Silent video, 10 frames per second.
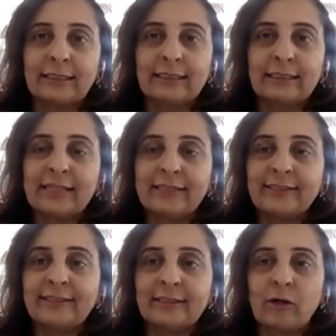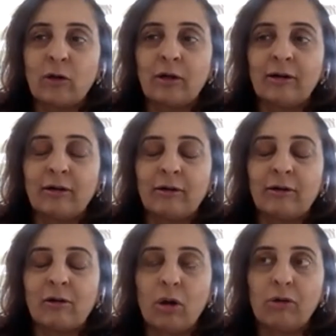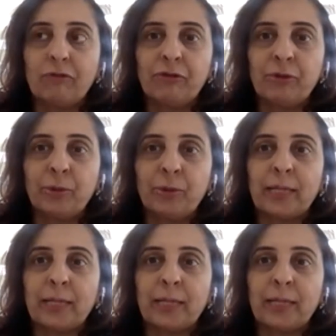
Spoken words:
as all of you know,